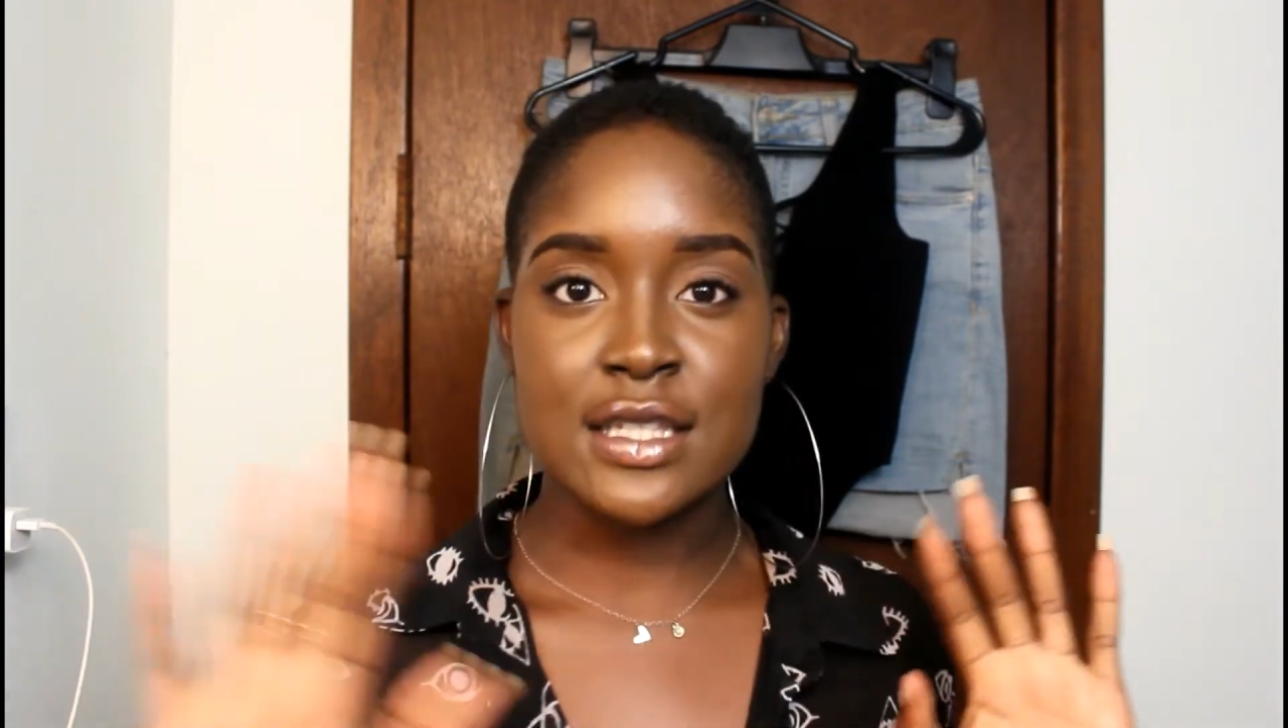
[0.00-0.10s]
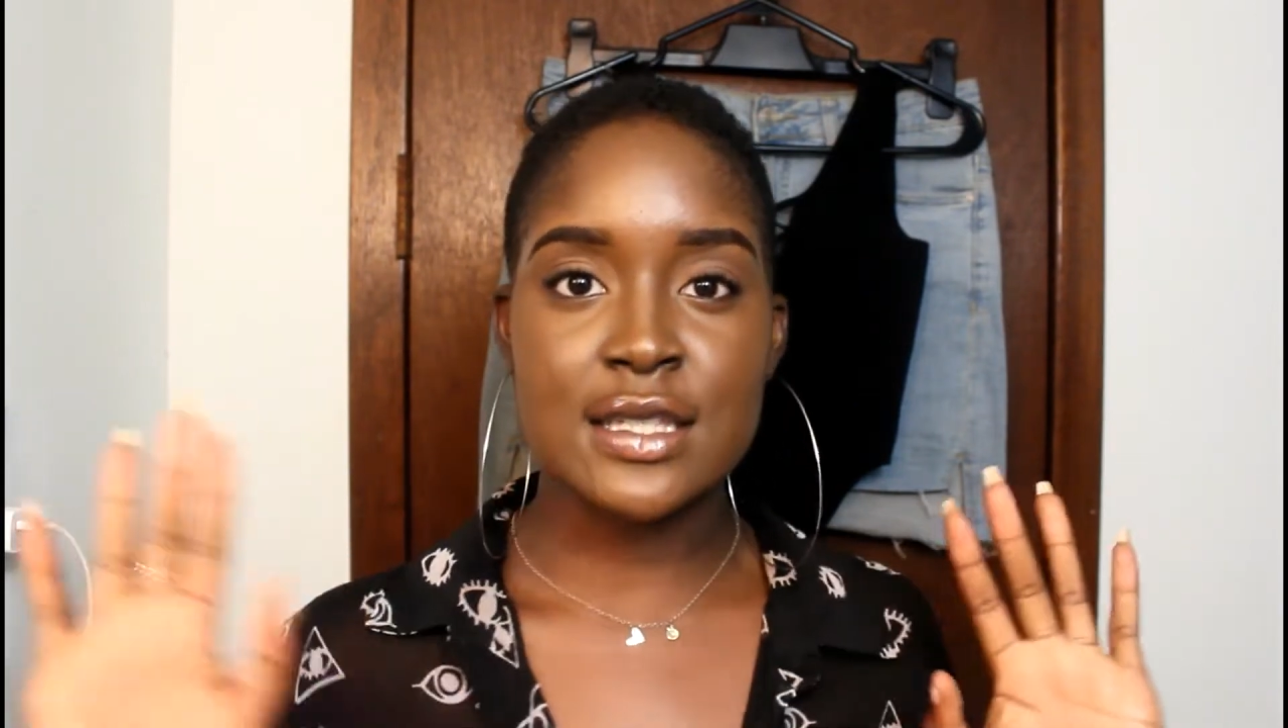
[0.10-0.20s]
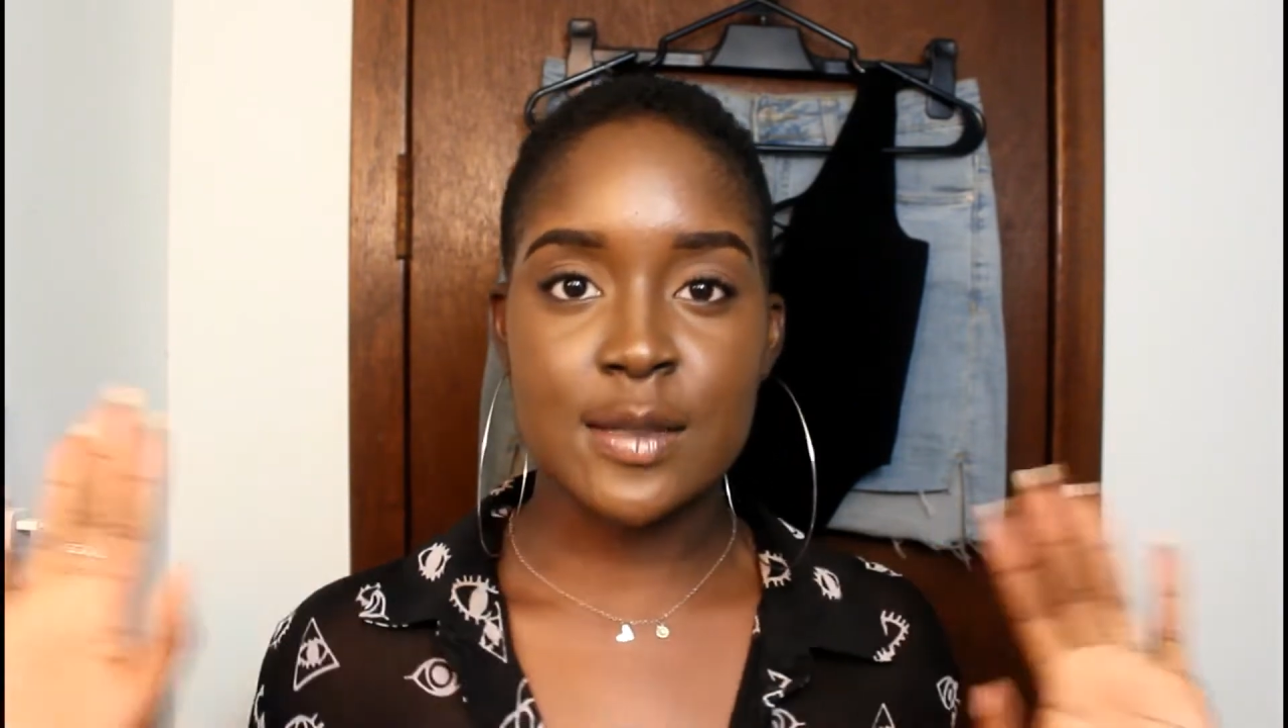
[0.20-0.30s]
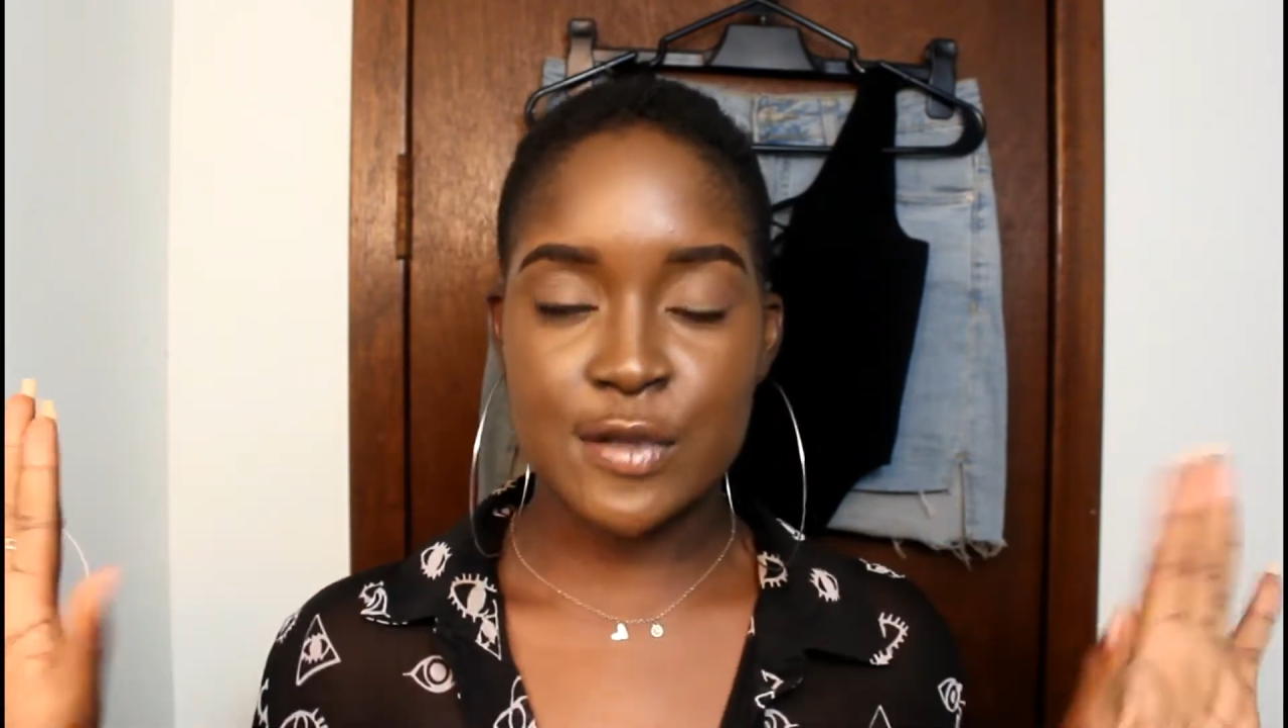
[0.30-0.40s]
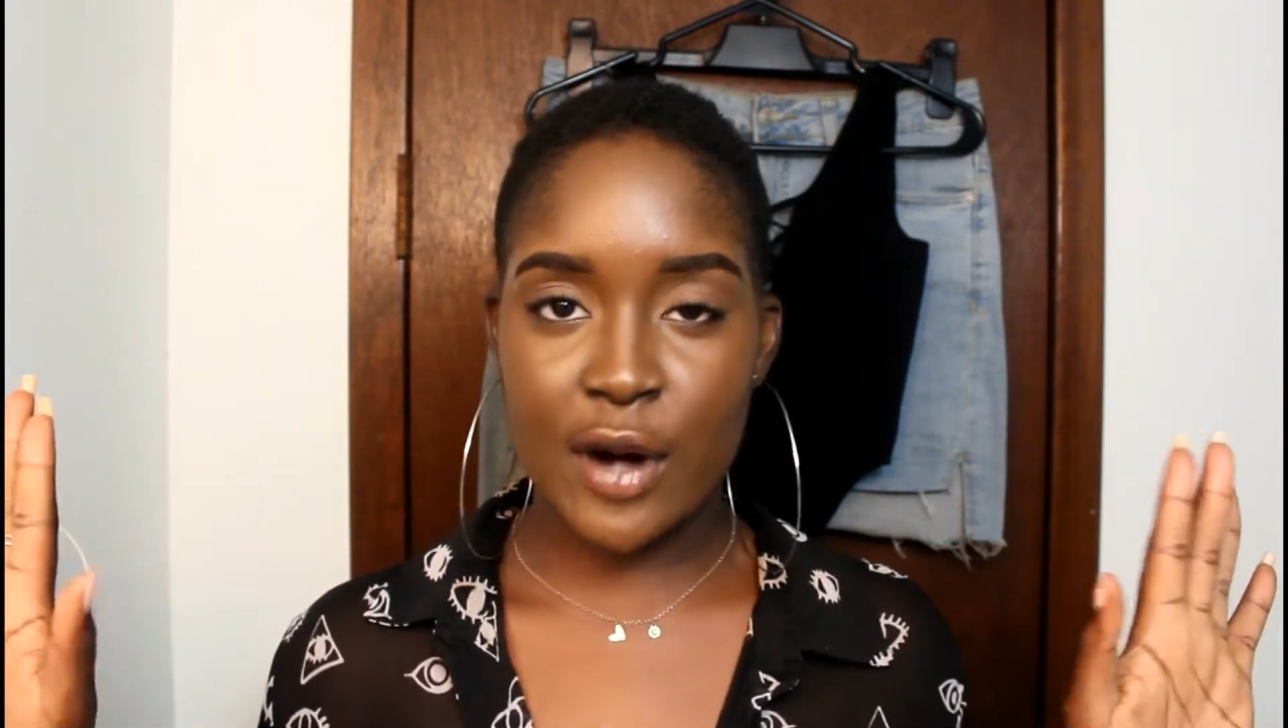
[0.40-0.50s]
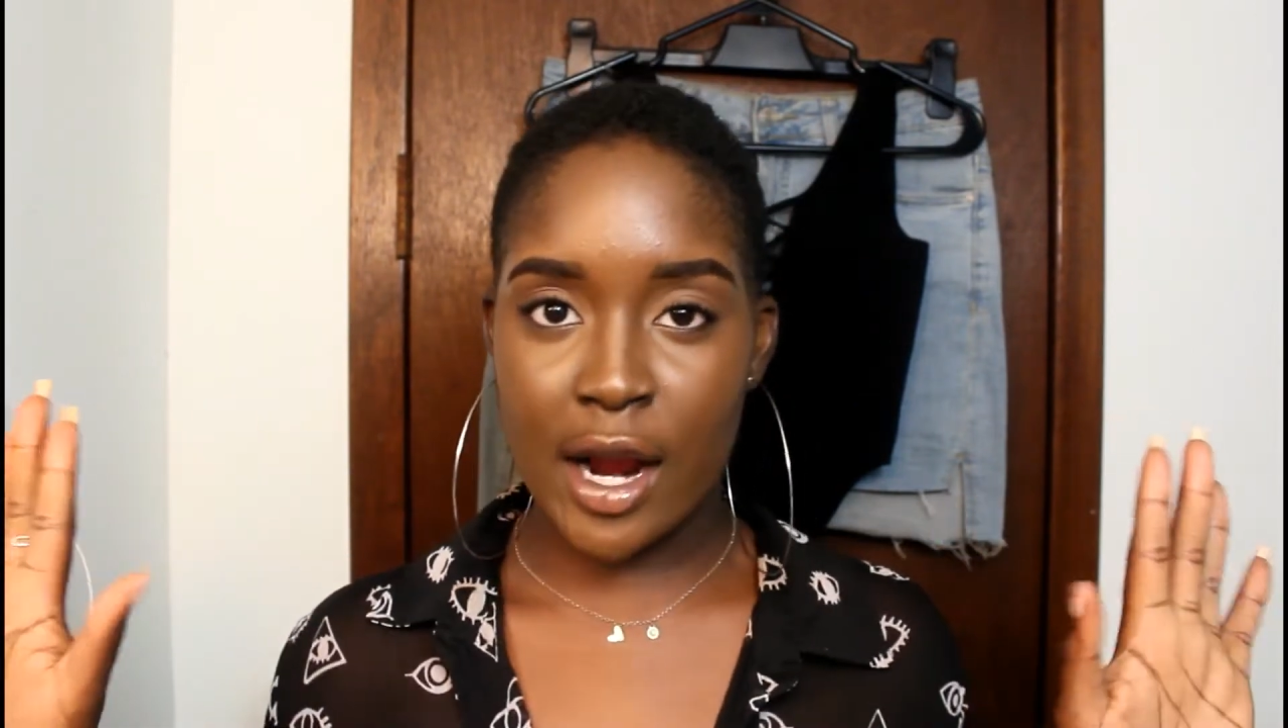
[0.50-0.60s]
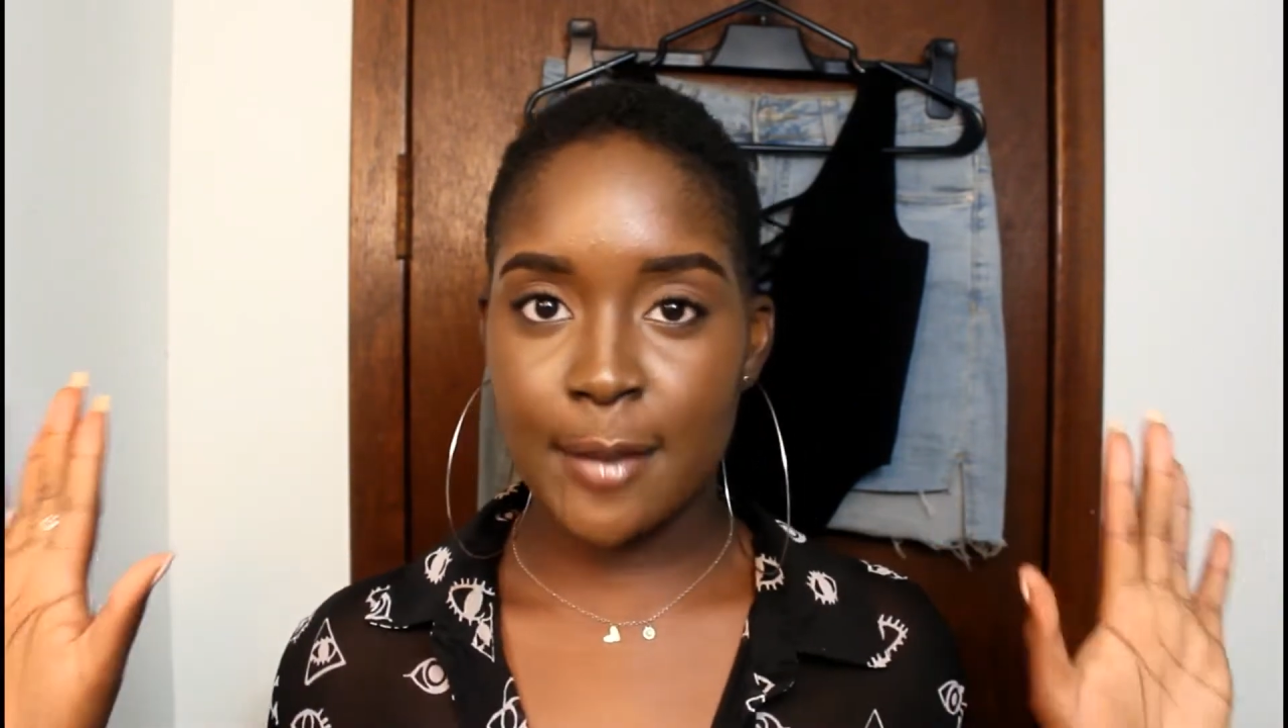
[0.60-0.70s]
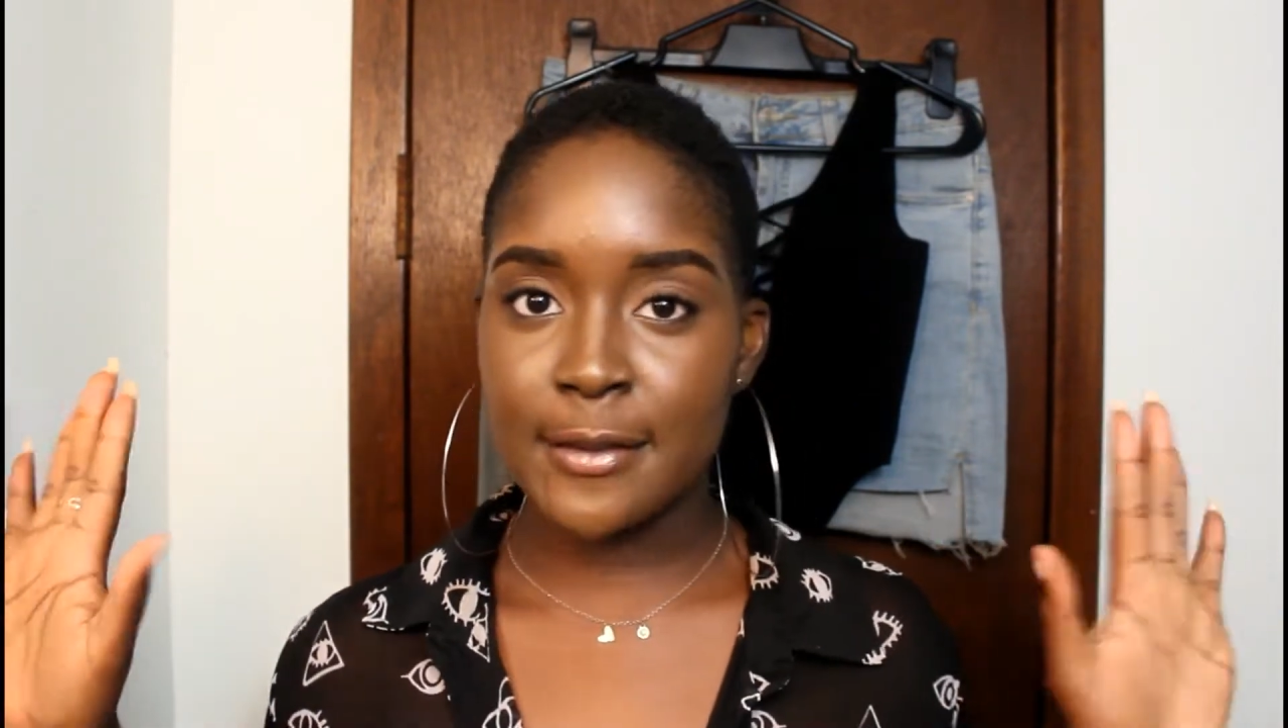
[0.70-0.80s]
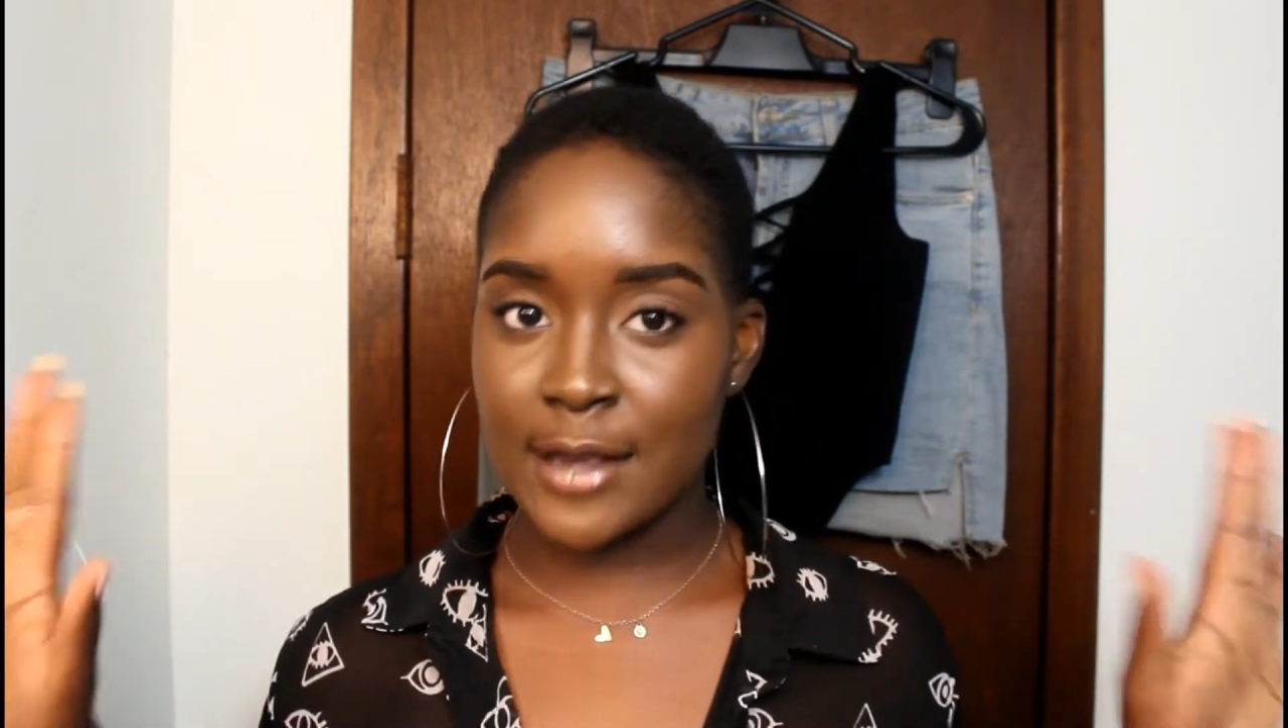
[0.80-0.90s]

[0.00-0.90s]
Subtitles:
to subscribe,